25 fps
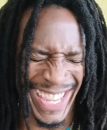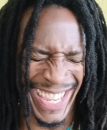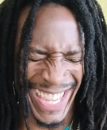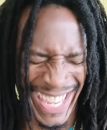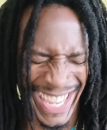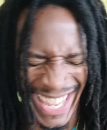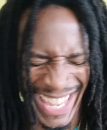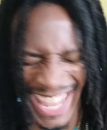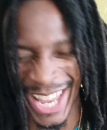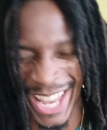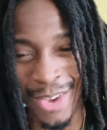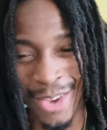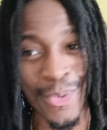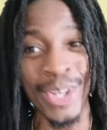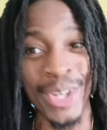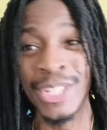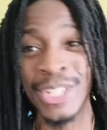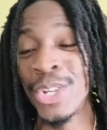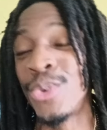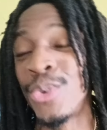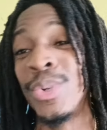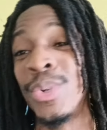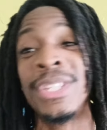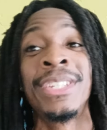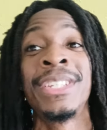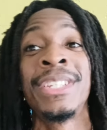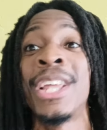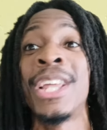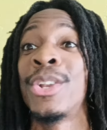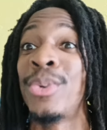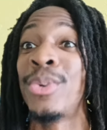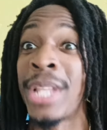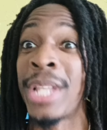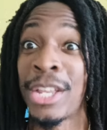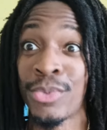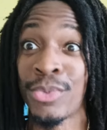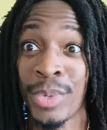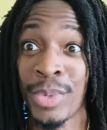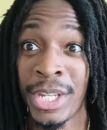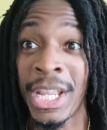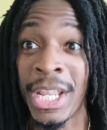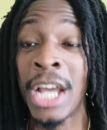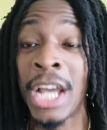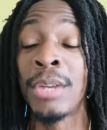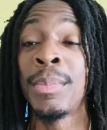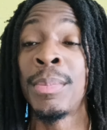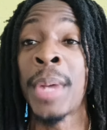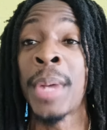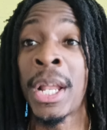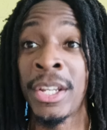And it wasn't coincidental. That's when he
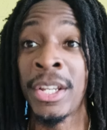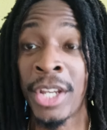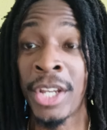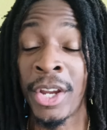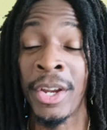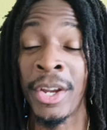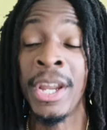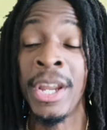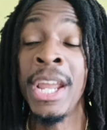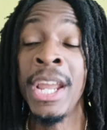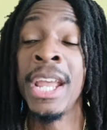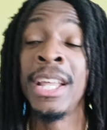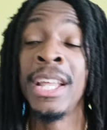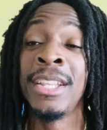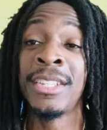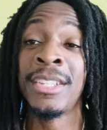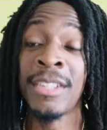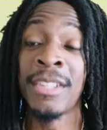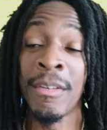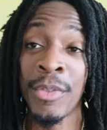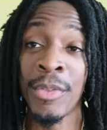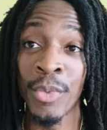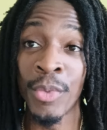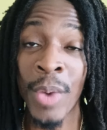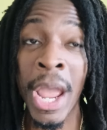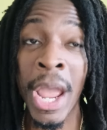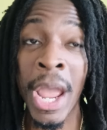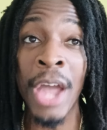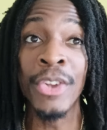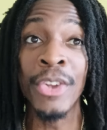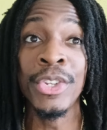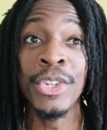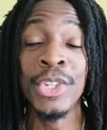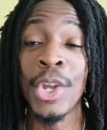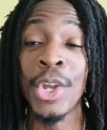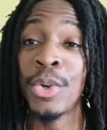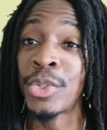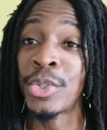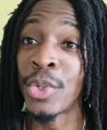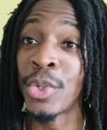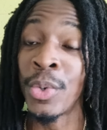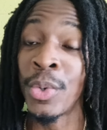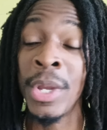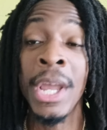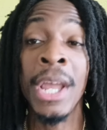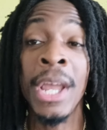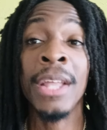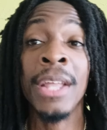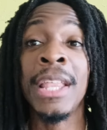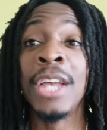got a body there in the seventh round, you know. So
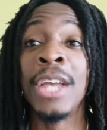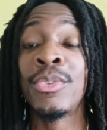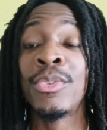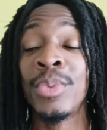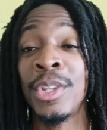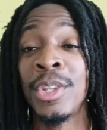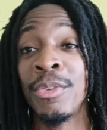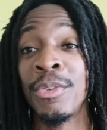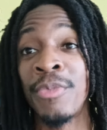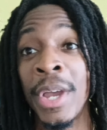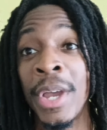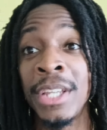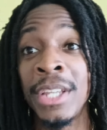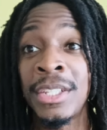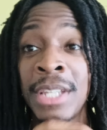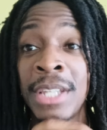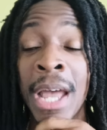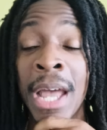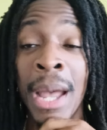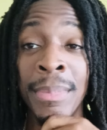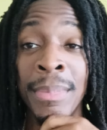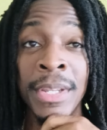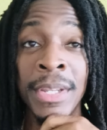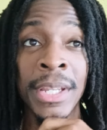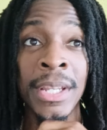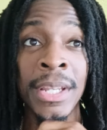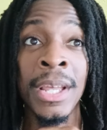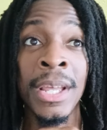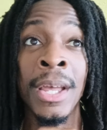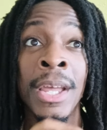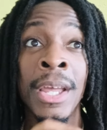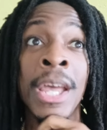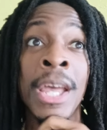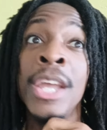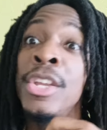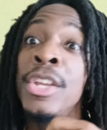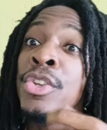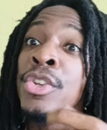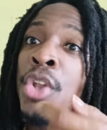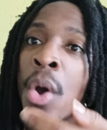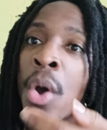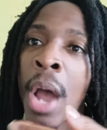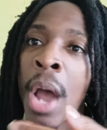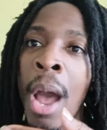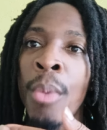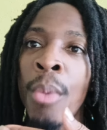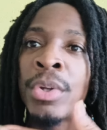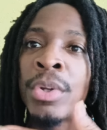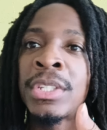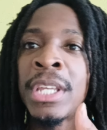that's when the fight stopped. And, you know,
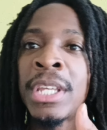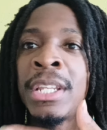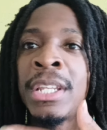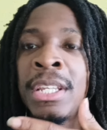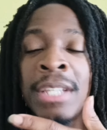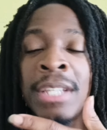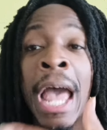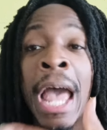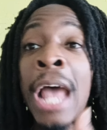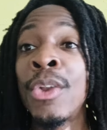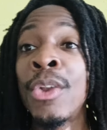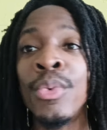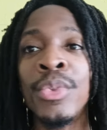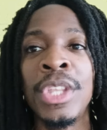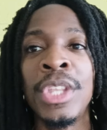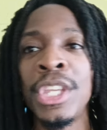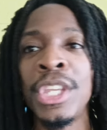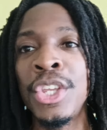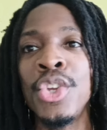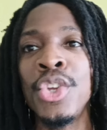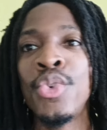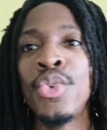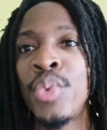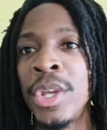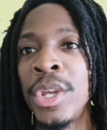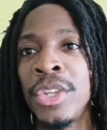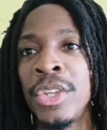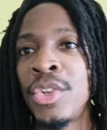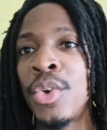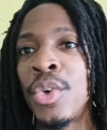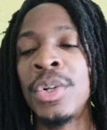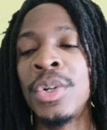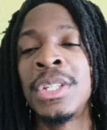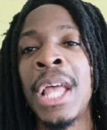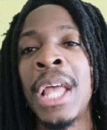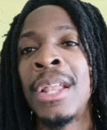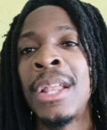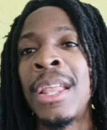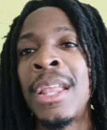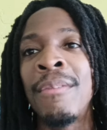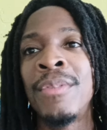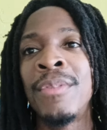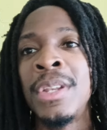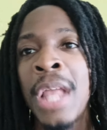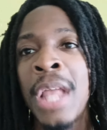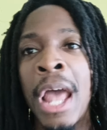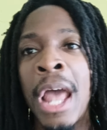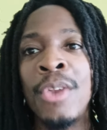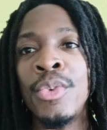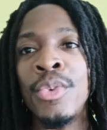I will say this. I don't think he quit, you know, because I
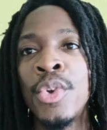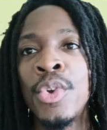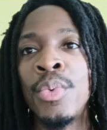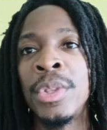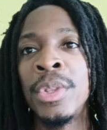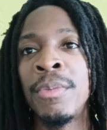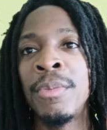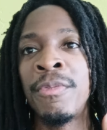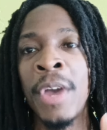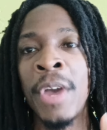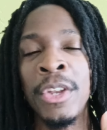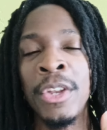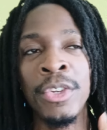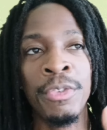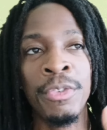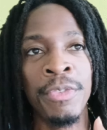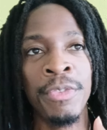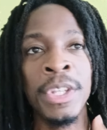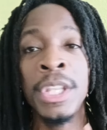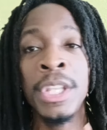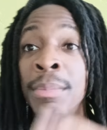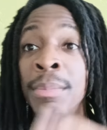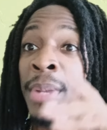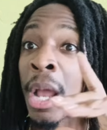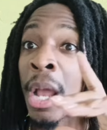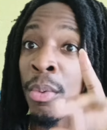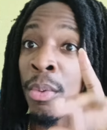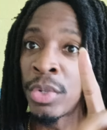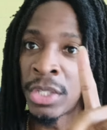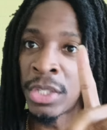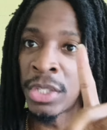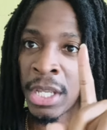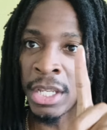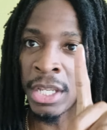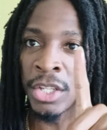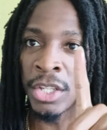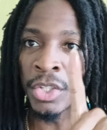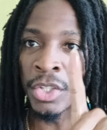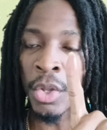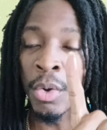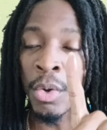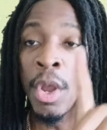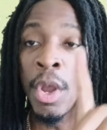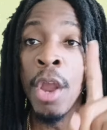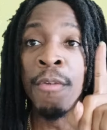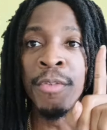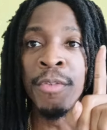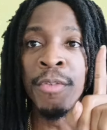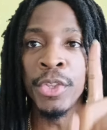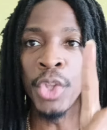don't know what the fighter's feeling. But I will say this, though.
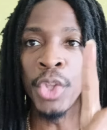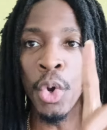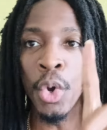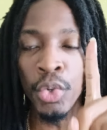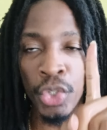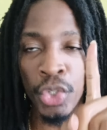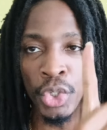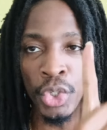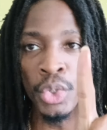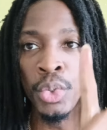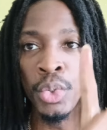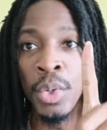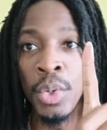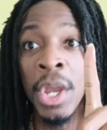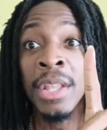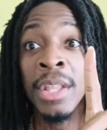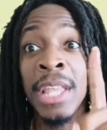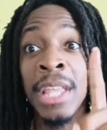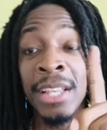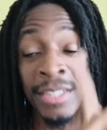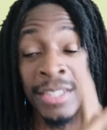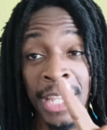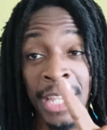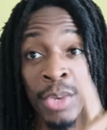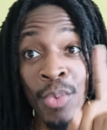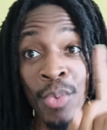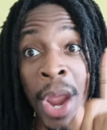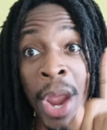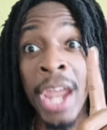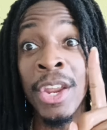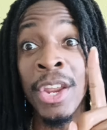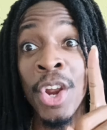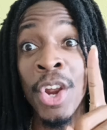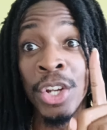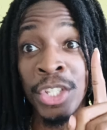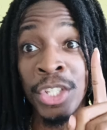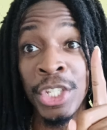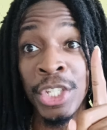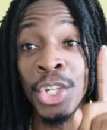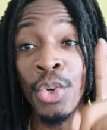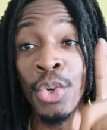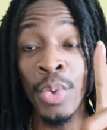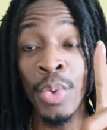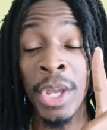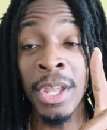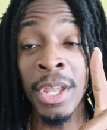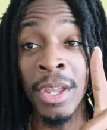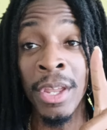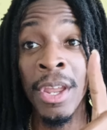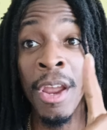For those of you that say Ryan Garcia
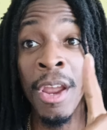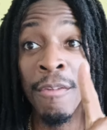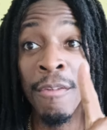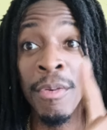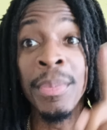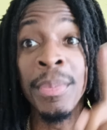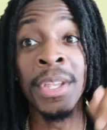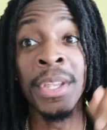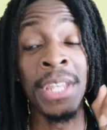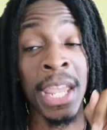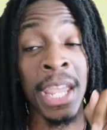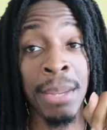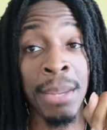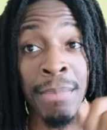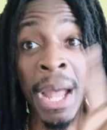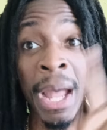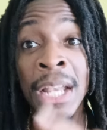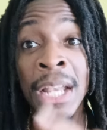quit from the tank body